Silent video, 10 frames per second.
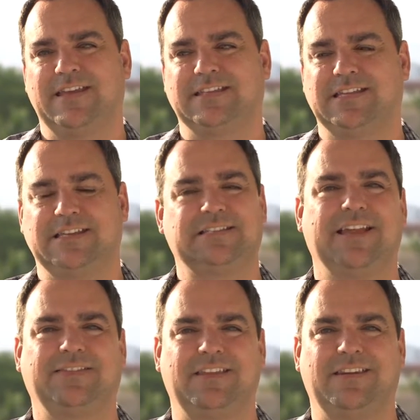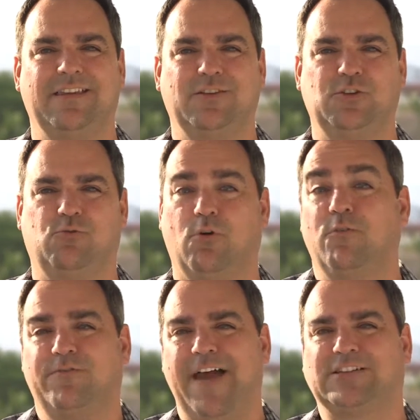the extent that you grow
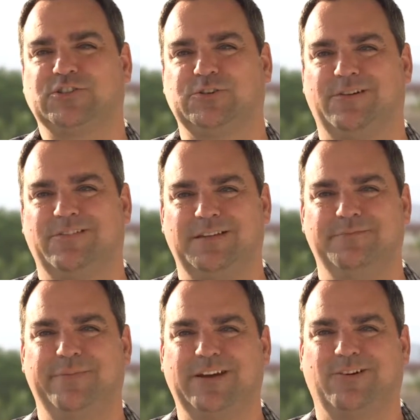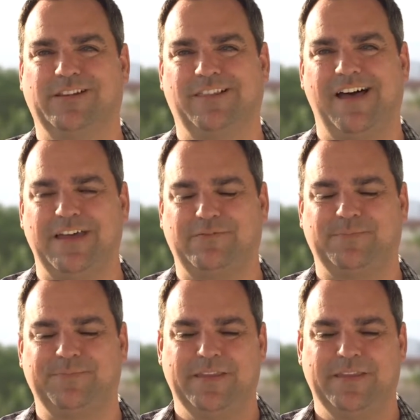faster and better in life.